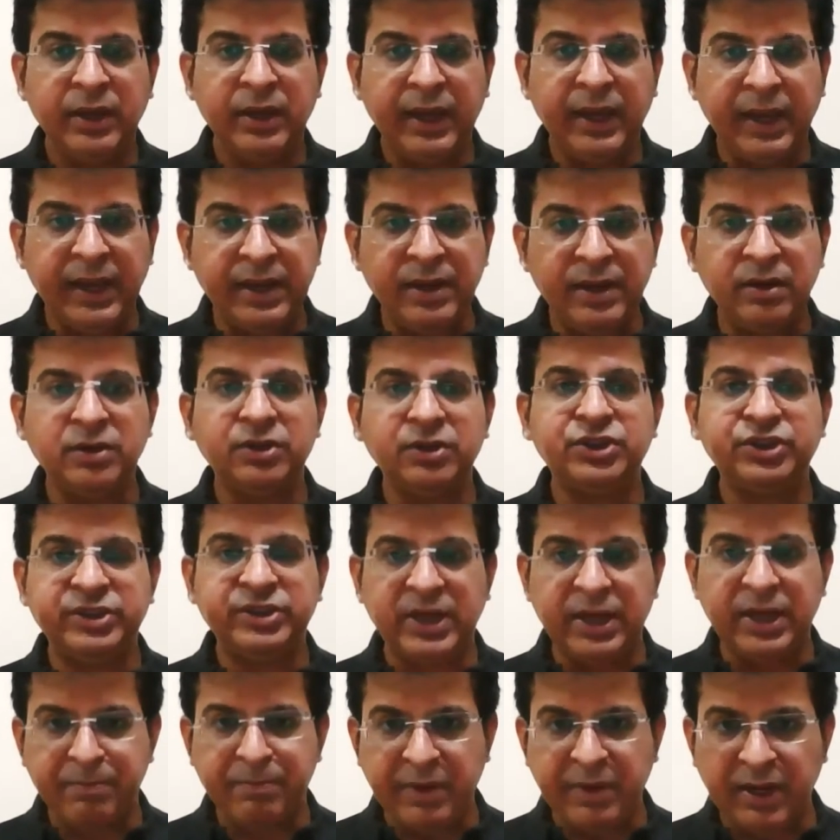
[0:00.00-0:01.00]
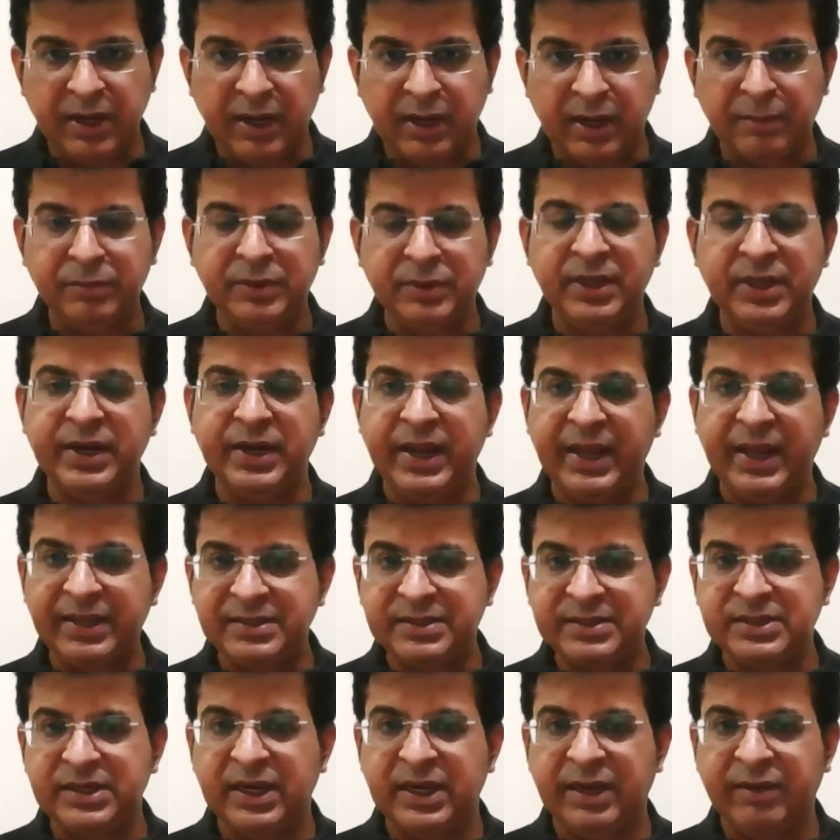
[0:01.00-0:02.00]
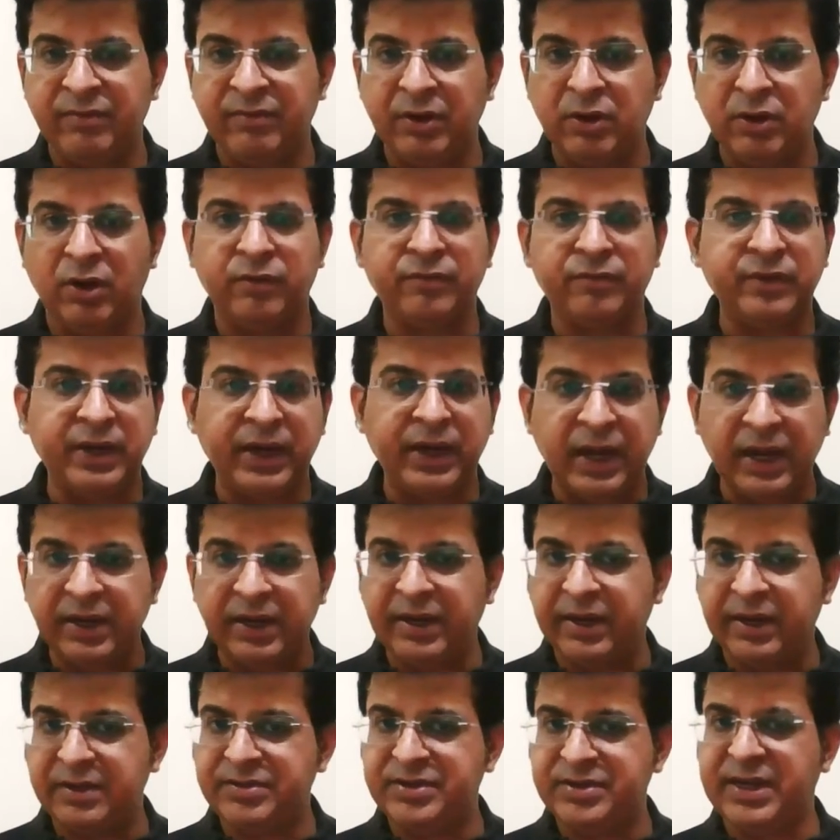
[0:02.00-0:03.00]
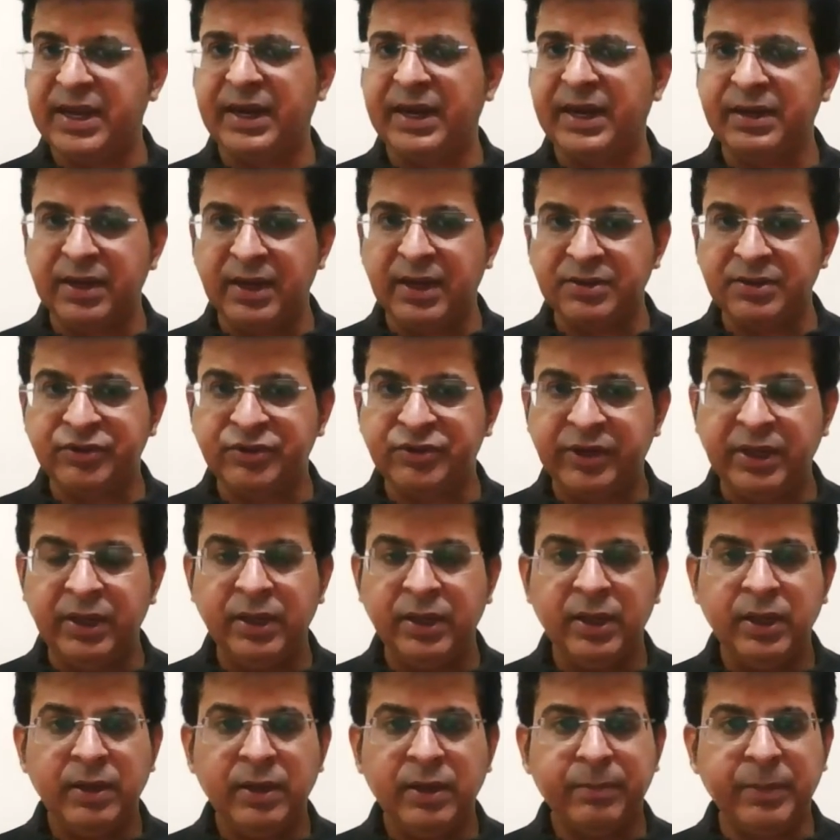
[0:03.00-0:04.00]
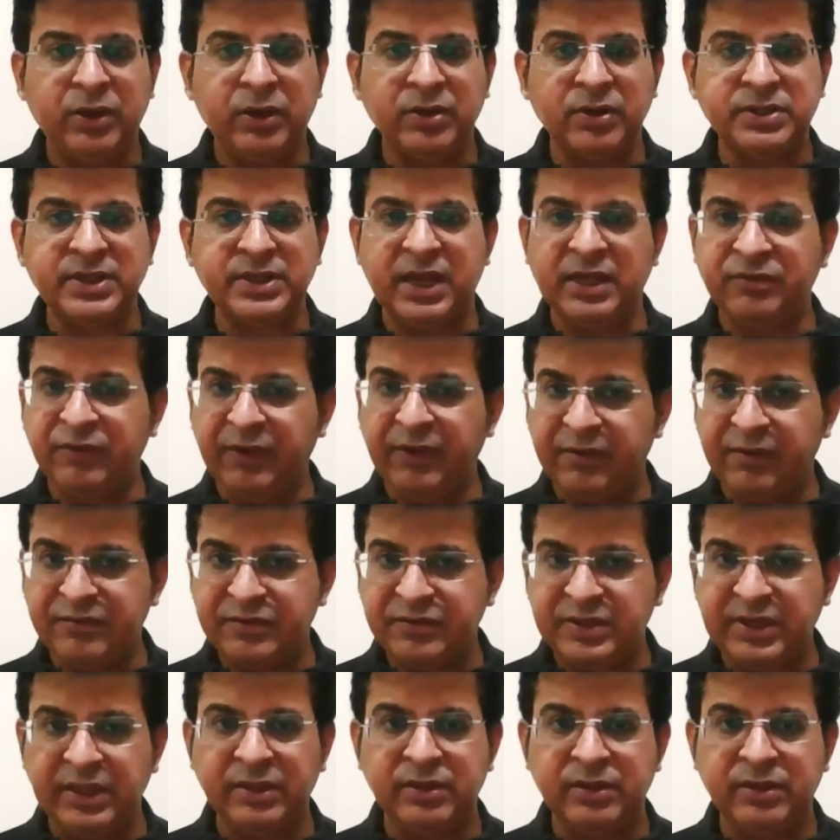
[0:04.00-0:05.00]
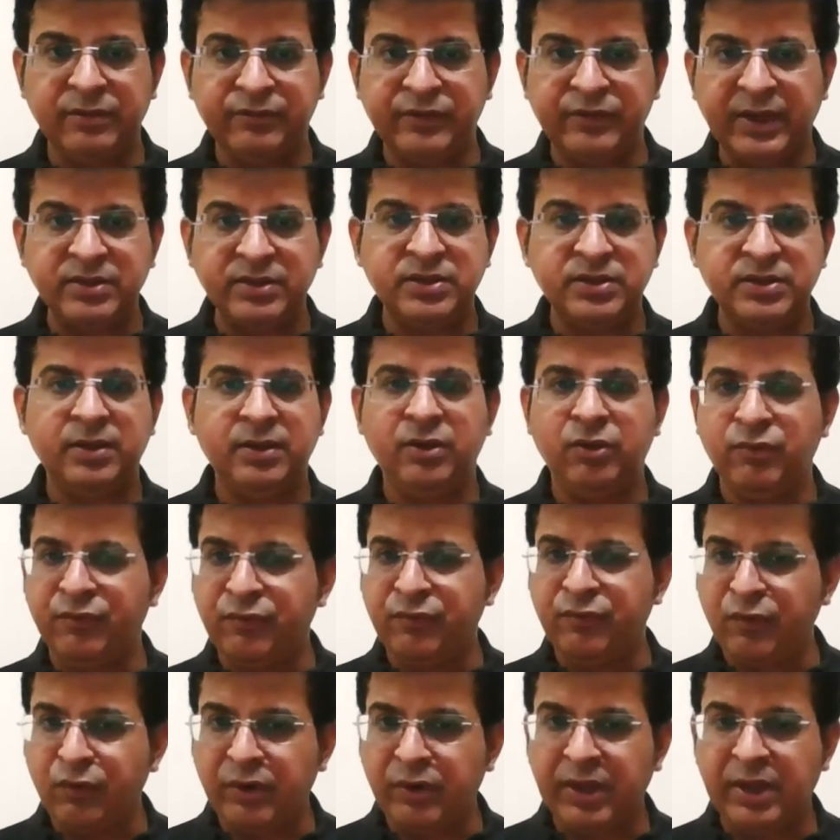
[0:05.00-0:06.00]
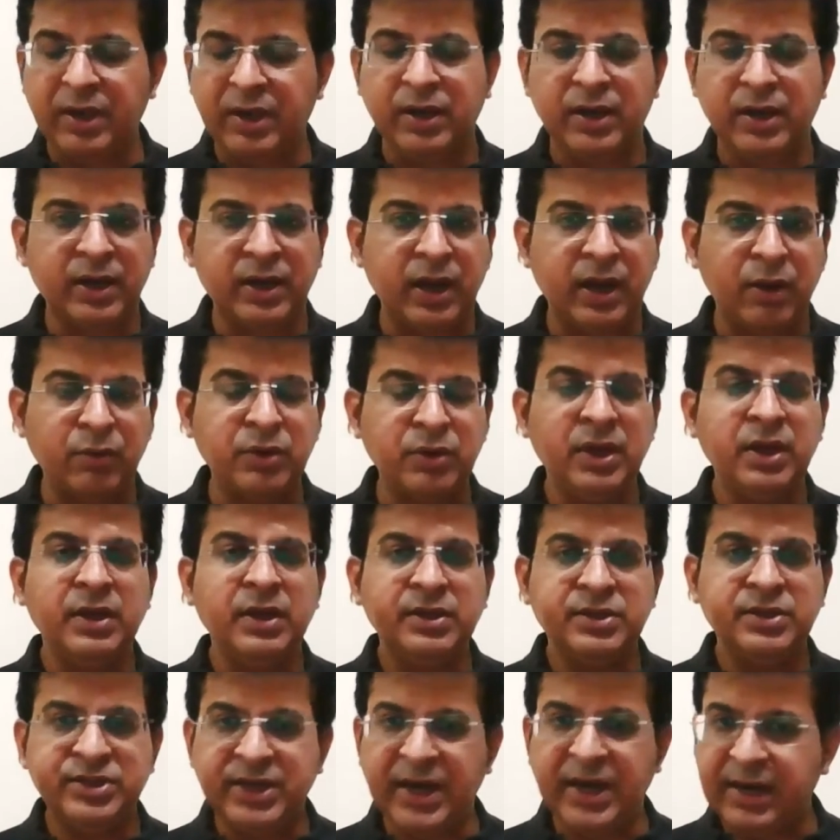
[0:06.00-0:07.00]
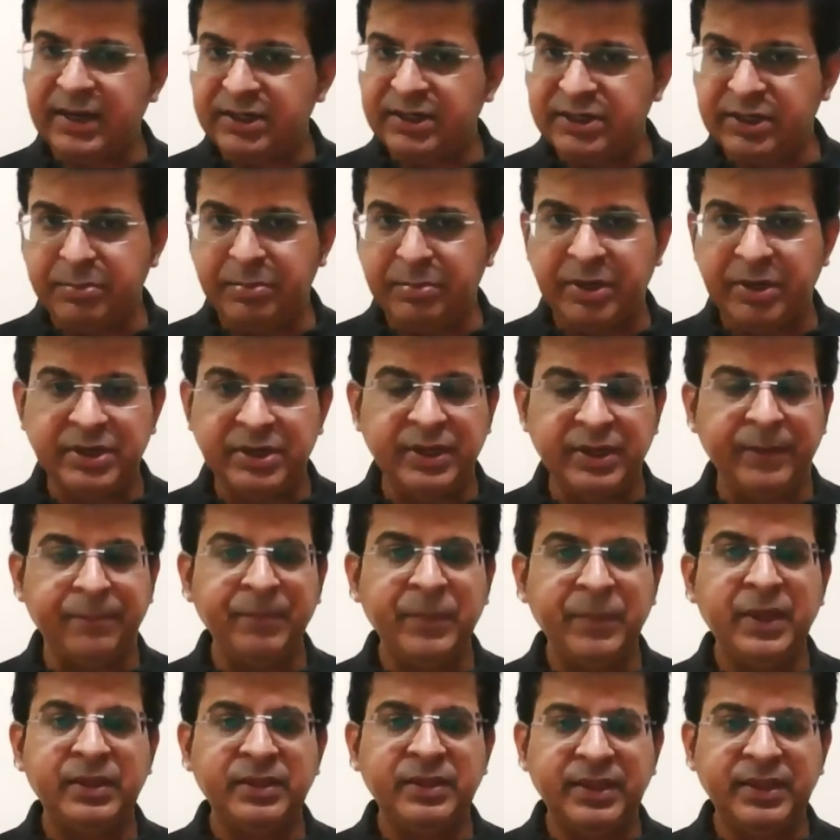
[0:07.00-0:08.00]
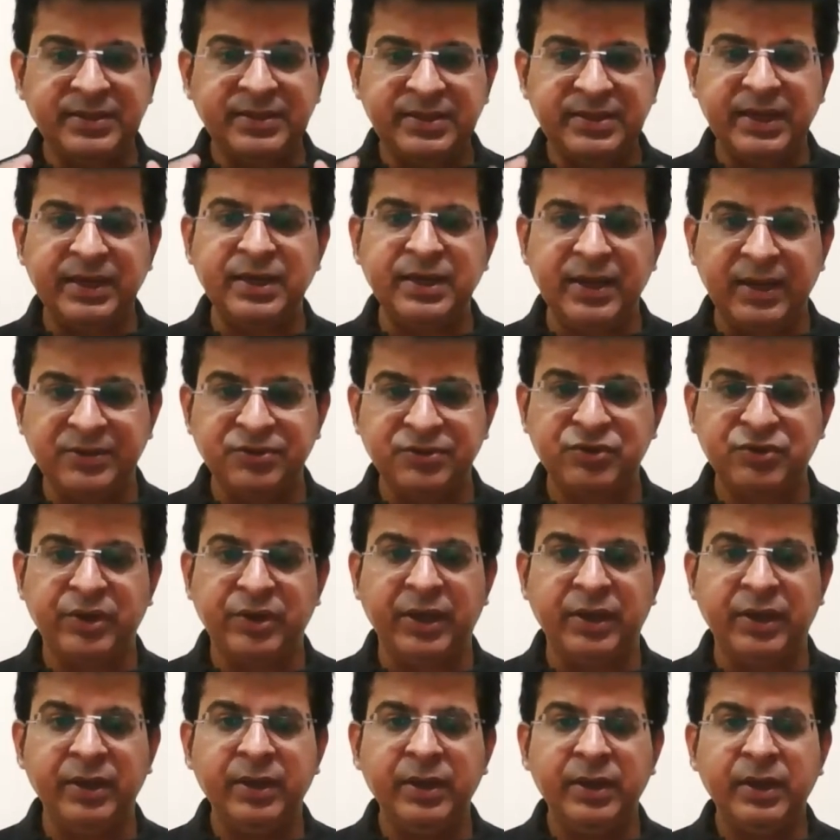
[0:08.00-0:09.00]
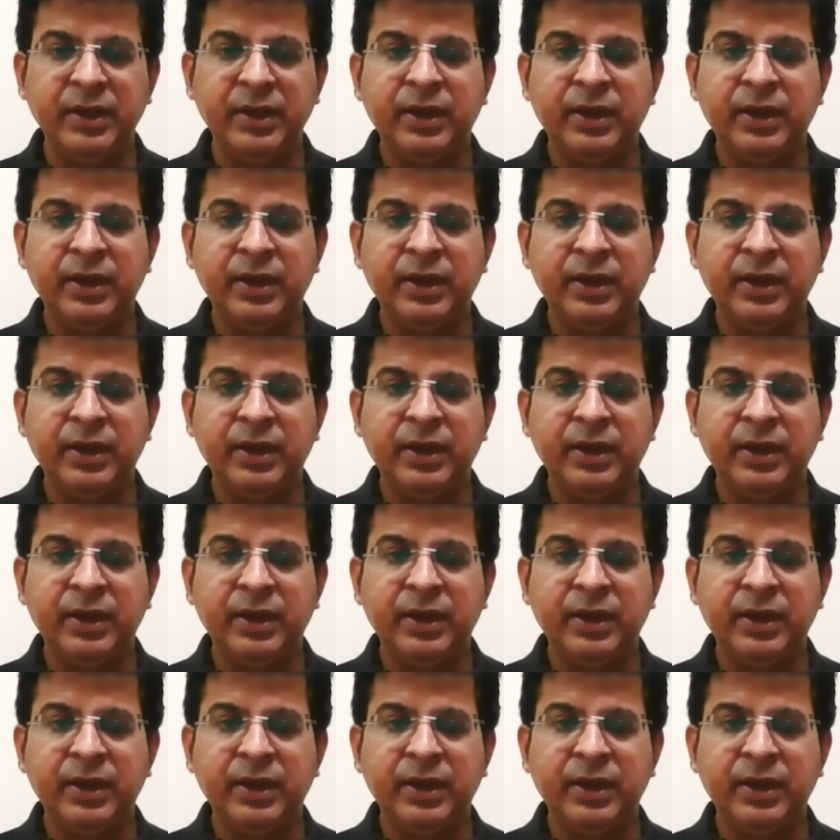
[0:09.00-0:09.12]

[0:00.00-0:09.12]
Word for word: in shaping up the next level of analytics AI industry because as we have seen the frenzy euphoria around ChatGPT this industry